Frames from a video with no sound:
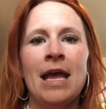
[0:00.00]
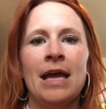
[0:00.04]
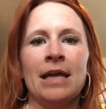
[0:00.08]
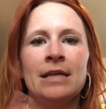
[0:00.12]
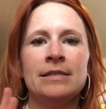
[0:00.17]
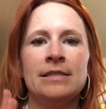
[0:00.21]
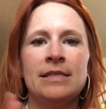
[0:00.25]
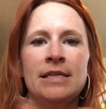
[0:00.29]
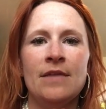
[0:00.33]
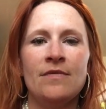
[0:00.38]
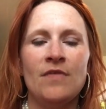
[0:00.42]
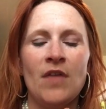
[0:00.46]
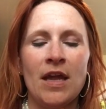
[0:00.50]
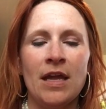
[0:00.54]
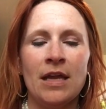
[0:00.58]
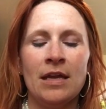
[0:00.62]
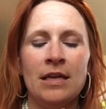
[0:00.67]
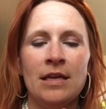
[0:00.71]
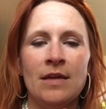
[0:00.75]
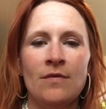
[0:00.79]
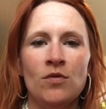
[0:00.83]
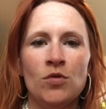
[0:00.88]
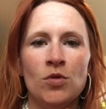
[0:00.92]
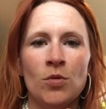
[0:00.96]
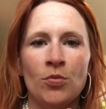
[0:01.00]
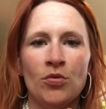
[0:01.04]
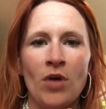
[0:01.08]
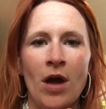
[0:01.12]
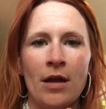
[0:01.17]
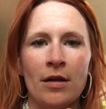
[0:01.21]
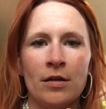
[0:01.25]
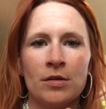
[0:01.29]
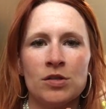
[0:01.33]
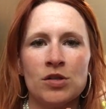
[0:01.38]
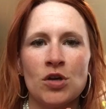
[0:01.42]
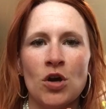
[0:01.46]
and see if they can give you the
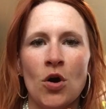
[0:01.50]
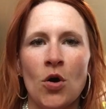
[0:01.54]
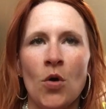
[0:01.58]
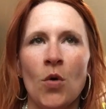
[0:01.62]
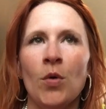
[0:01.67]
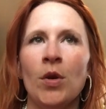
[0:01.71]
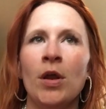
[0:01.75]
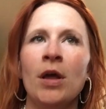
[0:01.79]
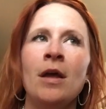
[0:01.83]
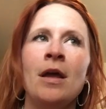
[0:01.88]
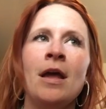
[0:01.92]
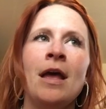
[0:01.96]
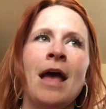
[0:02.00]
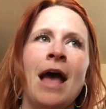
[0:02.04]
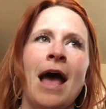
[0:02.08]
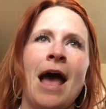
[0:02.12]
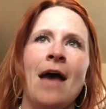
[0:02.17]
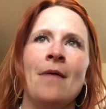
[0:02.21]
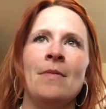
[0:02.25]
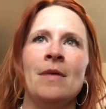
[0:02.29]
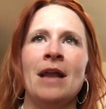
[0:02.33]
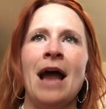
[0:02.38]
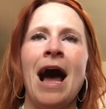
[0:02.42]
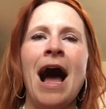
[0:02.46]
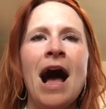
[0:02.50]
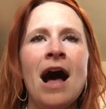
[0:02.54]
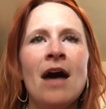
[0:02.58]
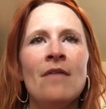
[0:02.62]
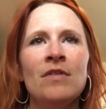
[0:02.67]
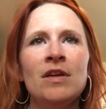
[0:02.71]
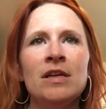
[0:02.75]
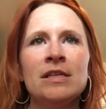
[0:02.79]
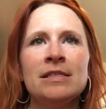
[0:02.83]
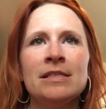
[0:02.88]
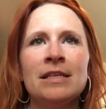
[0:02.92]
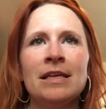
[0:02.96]
product code. And then
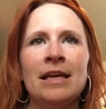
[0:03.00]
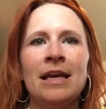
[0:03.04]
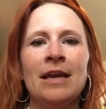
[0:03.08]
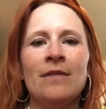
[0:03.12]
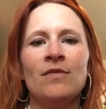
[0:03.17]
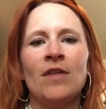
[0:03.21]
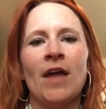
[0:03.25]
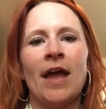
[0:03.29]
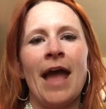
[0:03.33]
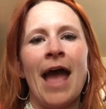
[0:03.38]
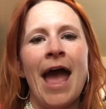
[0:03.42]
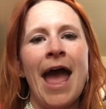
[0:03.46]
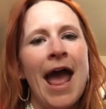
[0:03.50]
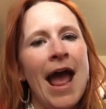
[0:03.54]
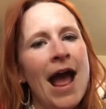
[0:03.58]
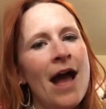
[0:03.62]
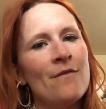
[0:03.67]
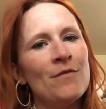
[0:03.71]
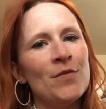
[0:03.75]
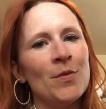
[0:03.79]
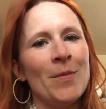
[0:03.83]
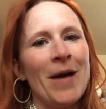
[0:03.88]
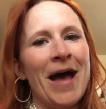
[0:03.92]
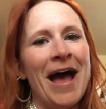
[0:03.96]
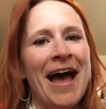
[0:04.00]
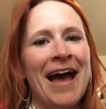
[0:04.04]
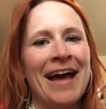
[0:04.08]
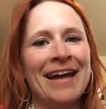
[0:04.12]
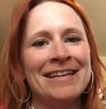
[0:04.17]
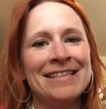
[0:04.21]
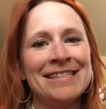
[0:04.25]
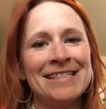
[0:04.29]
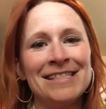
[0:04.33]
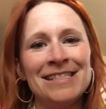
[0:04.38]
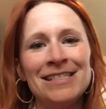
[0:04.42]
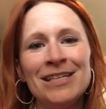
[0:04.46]
obviously if they have the
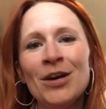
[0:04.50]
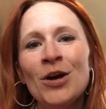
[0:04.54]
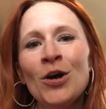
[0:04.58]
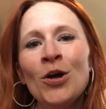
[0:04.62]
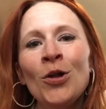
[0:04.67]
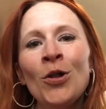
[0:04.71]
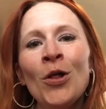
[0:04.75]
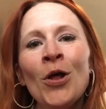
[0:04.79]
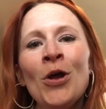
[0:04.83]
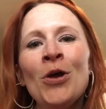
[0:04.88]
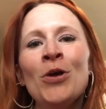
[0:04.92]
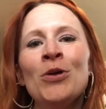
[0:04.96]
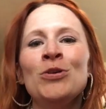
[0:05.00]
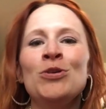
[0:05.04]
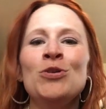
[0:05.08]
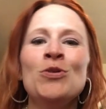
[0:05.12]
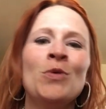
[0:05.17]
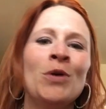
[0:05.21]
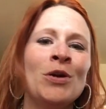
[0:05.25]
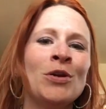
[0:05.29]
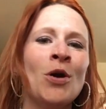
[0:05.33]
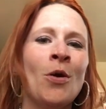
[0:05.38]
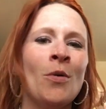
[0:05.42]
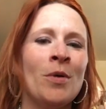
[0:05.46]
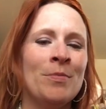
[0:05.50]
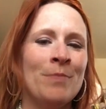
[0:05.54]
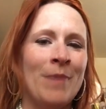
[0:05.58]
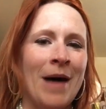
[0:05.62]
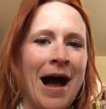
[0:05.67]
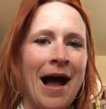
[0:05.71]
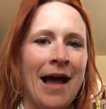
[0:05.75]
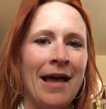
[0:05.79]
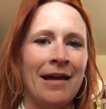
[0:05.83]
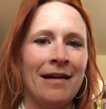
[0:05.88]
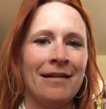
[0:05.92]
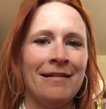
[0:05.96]
bag still, you can go and
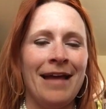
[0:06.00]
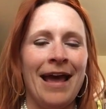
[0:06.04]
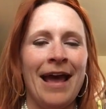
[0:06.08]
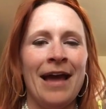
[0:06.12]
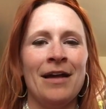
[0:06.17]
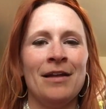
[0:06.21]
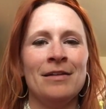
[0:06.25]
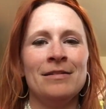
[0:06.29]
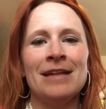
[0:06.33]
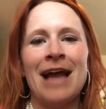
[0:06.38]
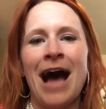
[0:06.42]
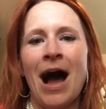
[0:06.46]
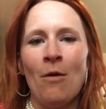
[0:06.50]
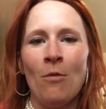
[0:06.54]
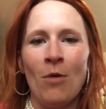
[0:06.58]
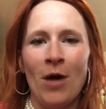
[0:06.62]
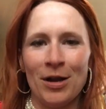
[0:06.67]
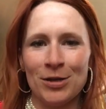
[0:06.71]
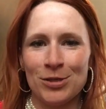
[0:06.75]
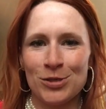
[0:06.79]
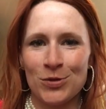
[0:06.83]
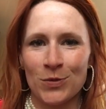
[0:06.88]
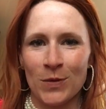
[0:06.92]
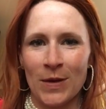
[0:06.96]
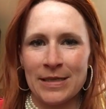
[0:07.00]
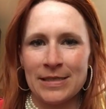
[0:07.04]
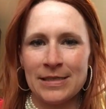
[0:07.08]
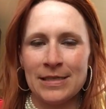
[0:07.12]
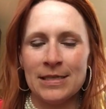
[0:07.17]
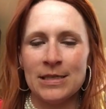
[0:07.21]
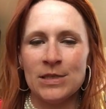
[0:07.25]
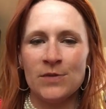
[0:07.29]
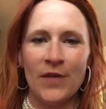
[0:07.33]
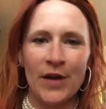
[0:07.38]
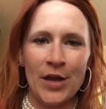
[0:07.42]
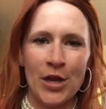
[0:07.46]
buy it and not watch the rest of
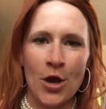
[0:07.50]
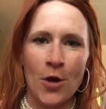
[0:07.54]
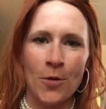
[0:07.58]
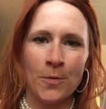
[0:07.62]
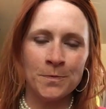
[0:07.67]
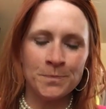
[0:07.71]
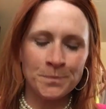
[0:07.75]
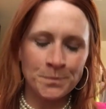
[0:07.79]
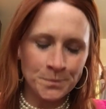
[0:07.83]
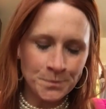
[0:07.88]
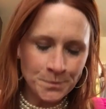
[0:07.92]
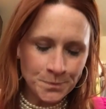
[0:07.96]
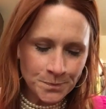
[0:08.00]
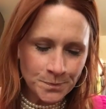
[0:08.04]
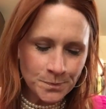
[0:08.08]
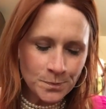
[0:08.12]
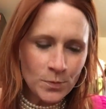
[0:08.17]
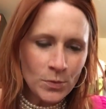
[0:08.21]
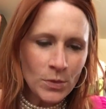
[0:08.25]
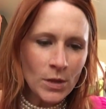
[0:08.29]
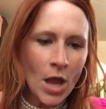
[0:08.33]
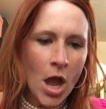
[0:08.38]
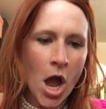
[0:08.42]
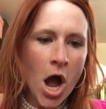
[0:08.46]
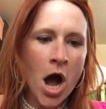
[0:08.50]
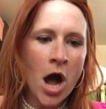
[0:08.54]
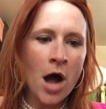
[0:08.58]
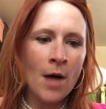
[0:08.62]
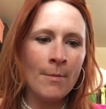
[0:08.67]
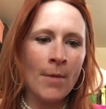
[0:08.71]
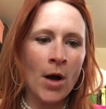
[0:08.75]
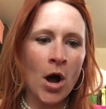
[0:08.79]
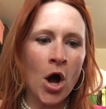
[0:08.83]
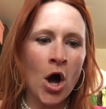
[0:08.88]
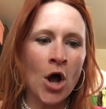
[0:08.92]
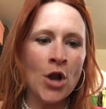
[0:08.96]
this video.
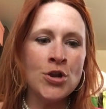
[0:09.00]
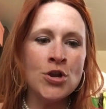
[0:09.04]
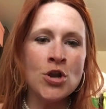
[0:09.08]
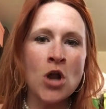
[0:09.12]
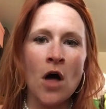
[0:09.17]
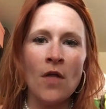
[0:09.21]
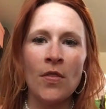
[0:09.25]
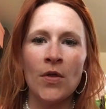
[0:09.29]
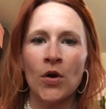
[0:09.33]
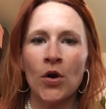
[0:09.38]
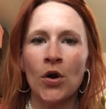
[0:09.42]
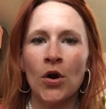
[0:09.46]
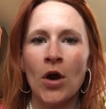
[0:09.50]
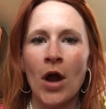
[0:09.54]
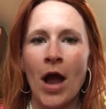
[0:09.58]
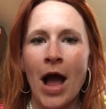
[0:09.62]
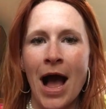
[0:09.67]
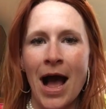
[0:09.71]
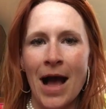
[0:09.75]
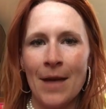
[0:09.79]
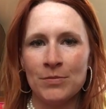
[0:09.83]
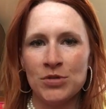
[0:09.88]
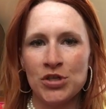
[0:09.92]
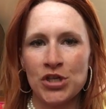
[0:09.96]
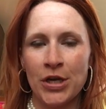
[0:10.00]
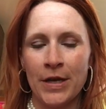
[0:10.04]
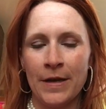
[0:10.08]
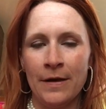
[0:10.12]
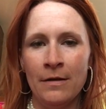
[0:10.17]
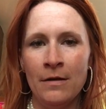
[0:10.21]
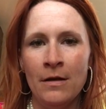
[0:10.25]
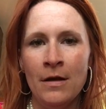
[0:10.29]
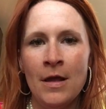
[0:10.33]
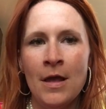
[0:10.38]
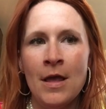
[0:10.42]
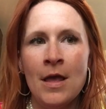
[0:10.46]
Another
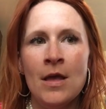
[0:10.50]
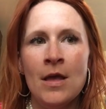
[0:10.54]
option